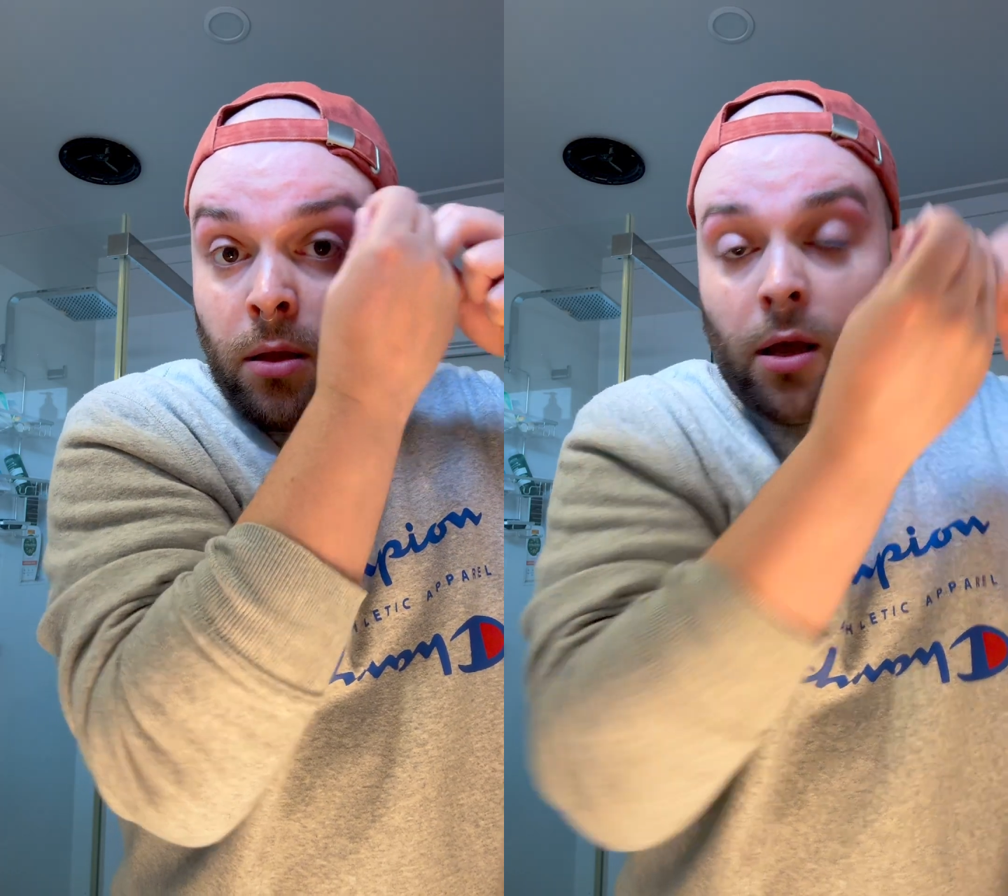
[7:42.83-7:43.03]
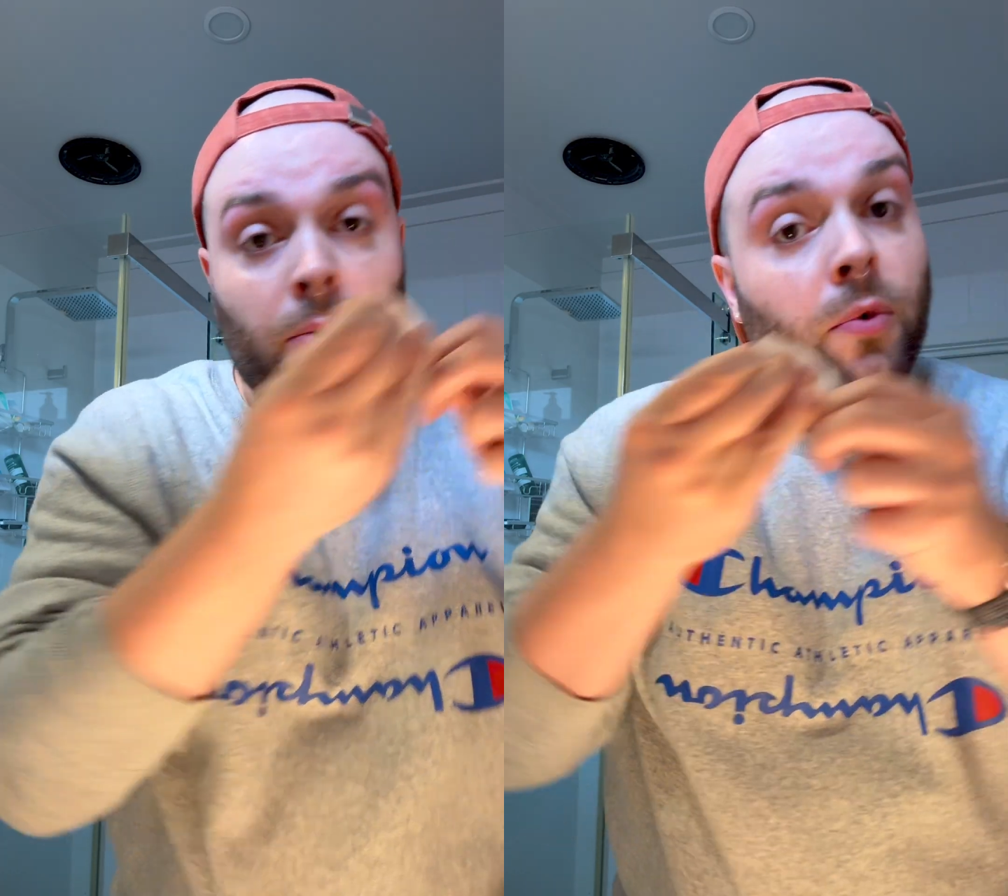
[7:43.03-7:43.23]

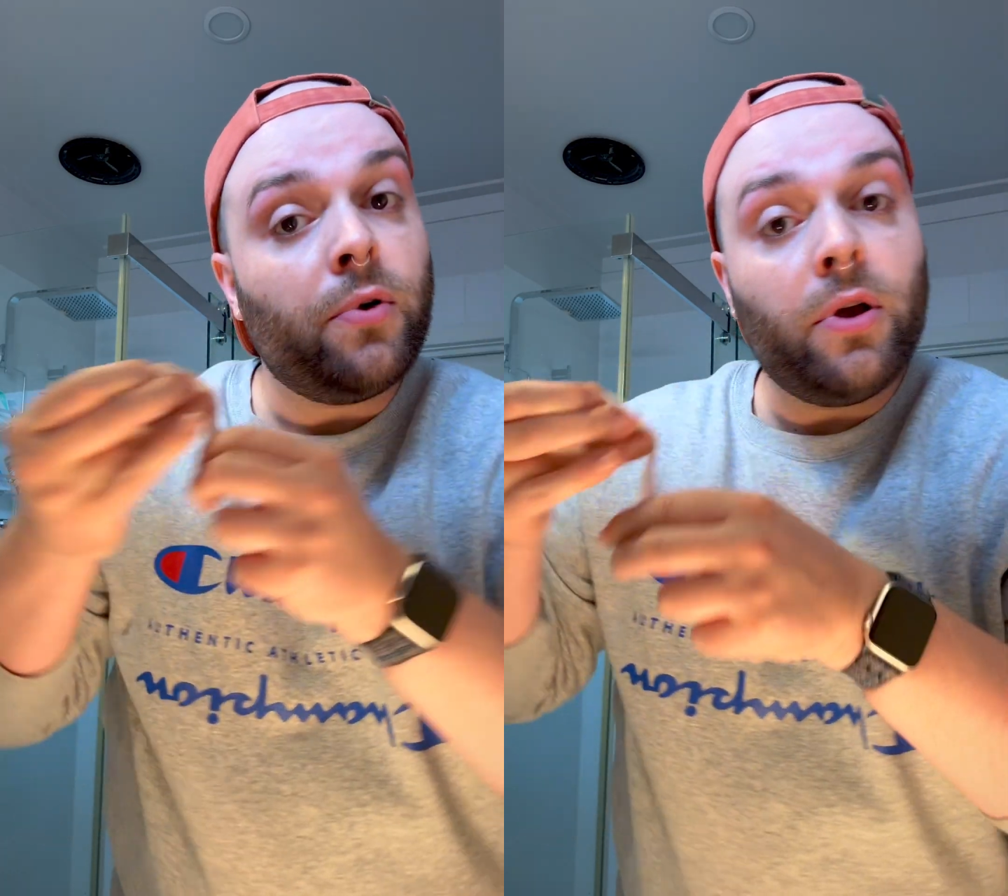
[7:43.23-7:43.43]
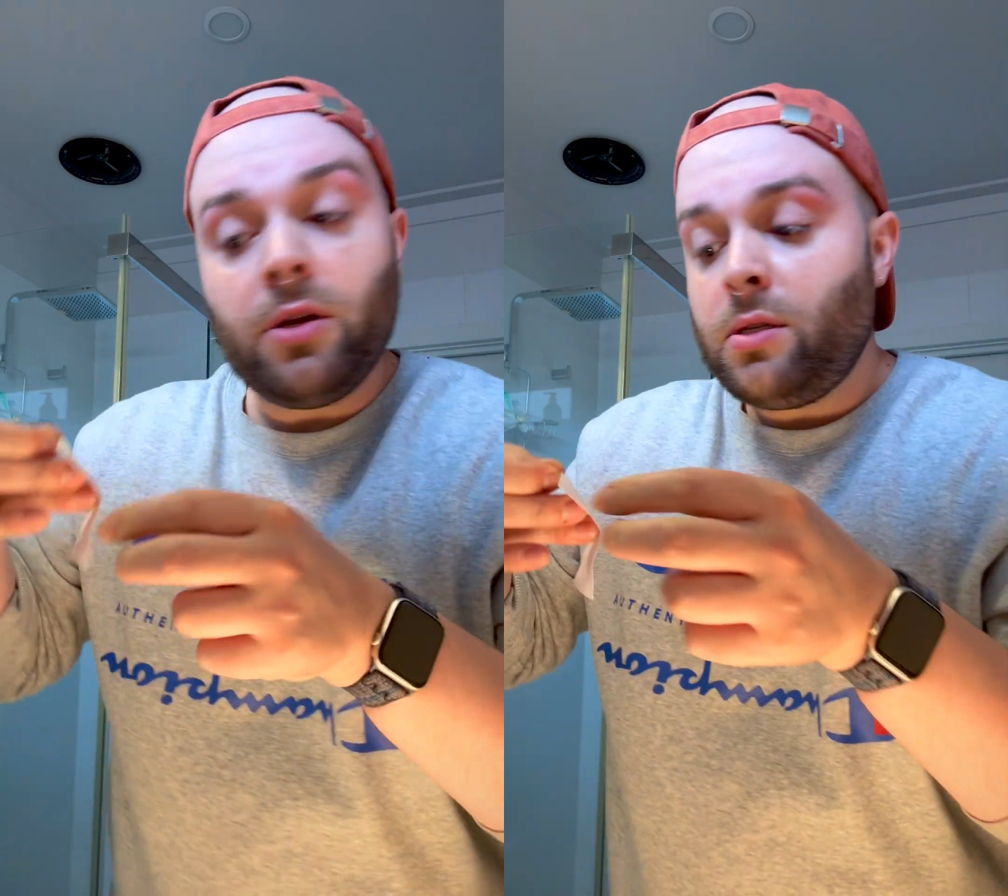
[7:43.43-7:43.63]
I will
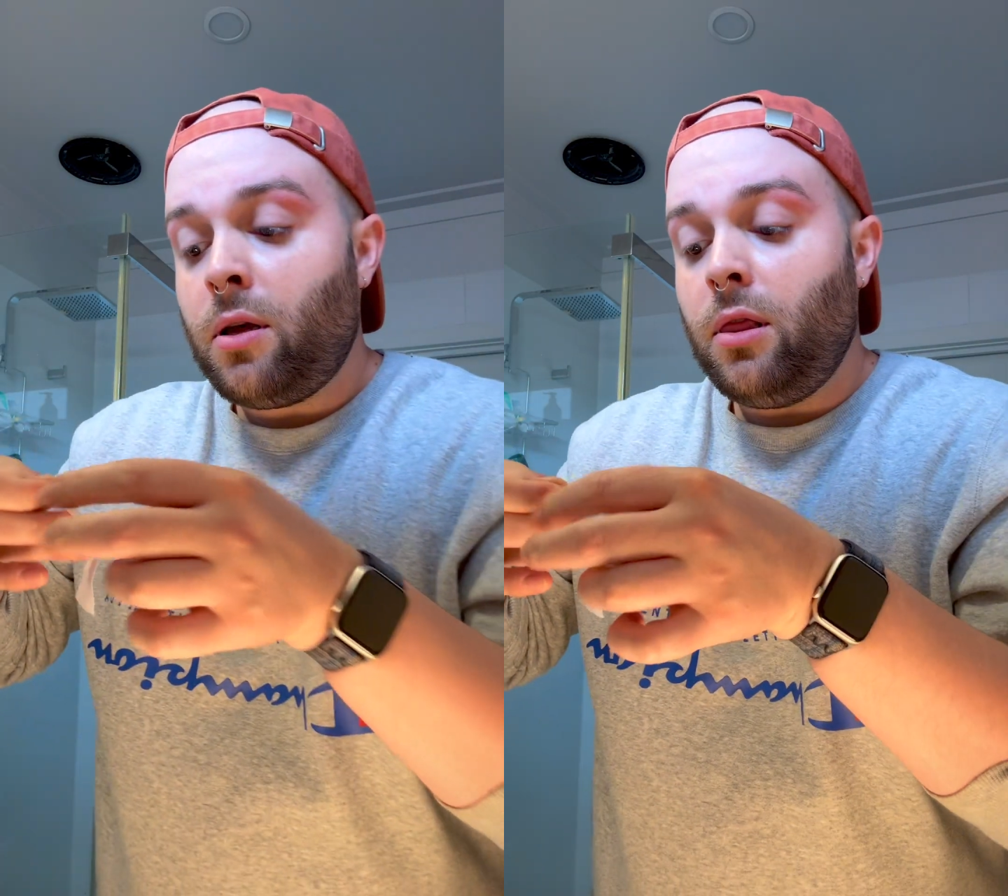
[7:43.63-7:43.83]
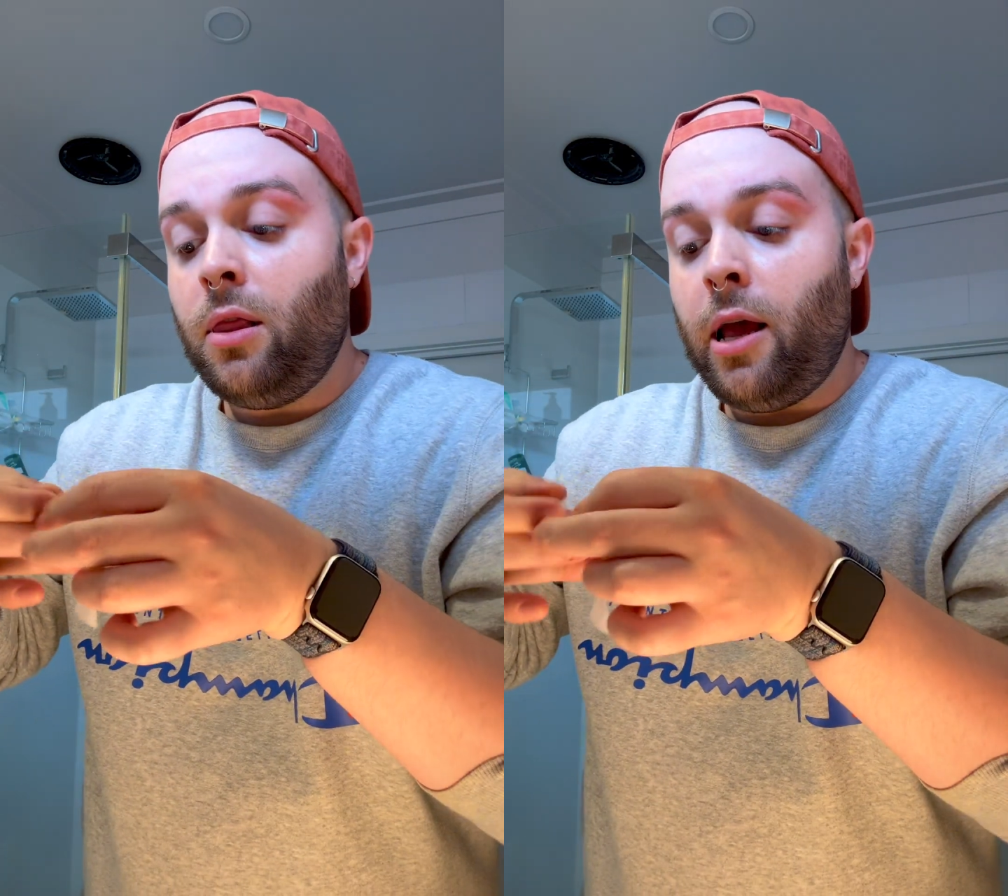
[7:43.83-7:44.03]
use a
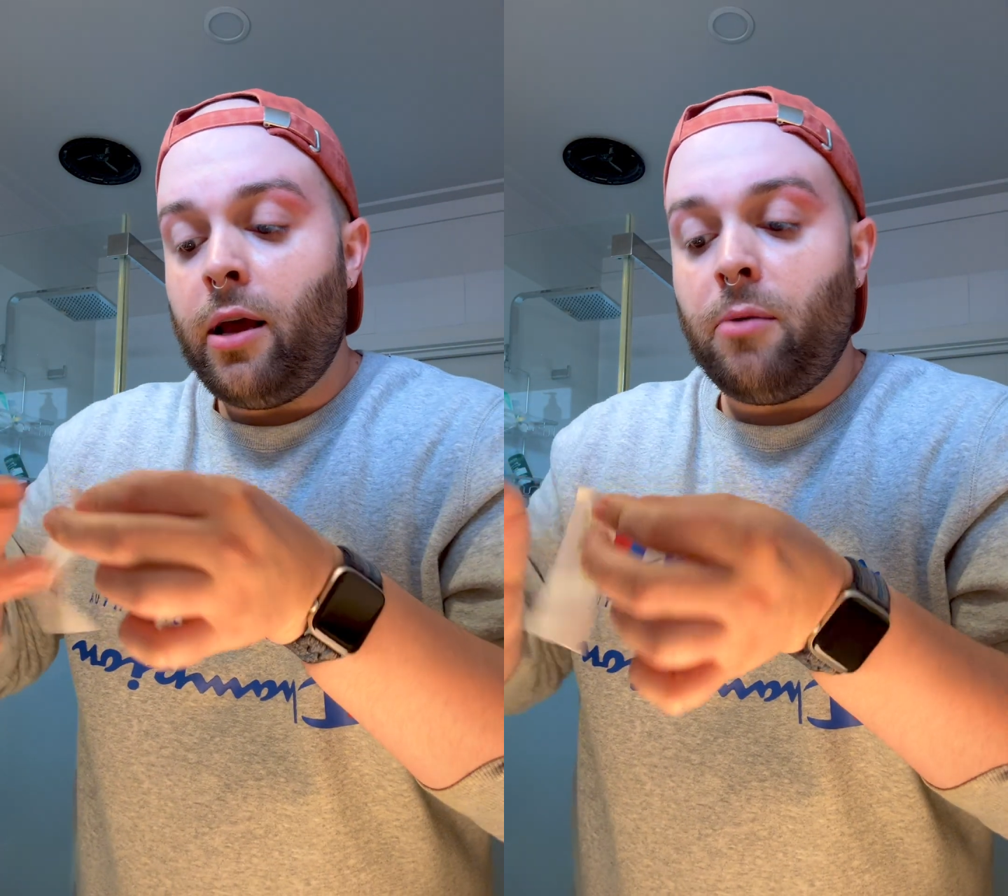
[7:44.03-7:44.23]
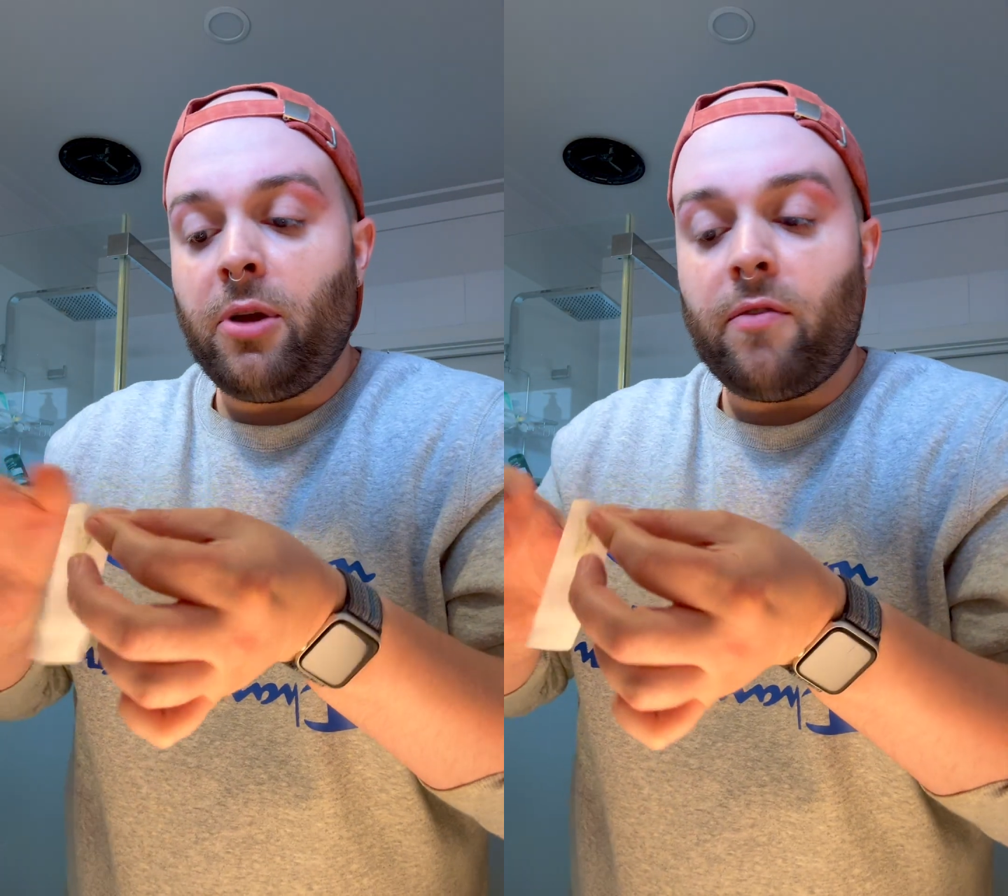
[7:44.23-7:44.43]

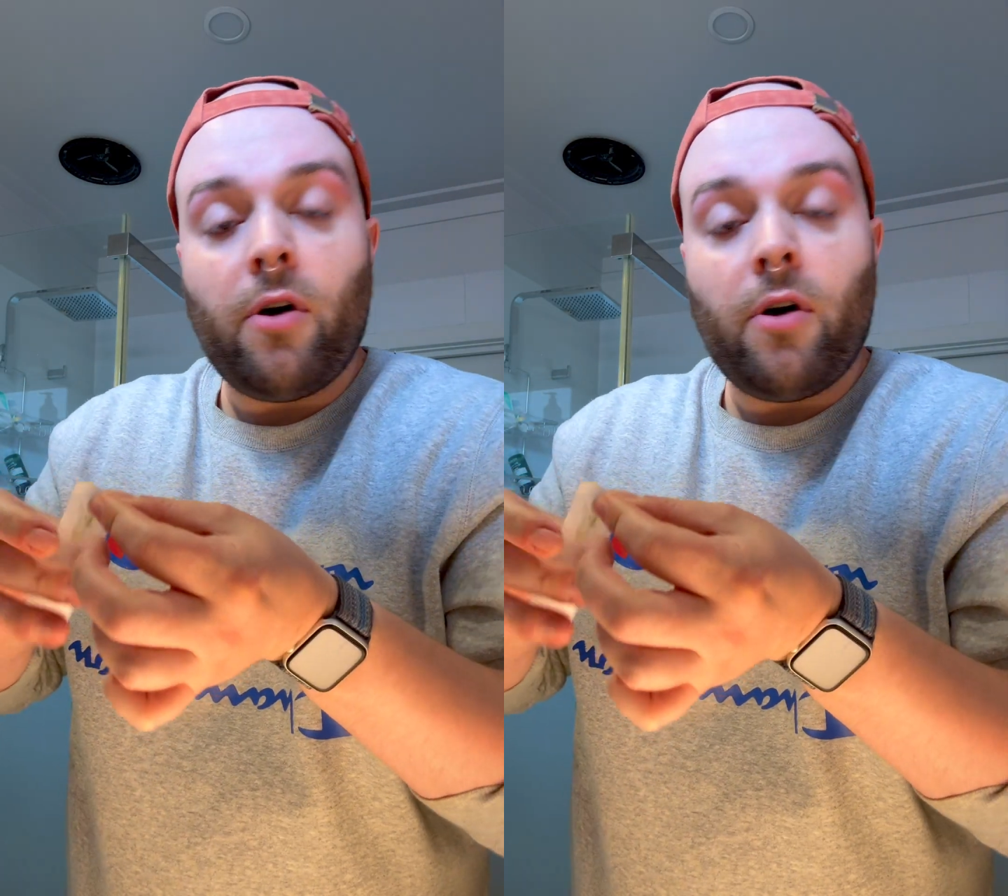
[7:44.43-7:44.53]
little bit of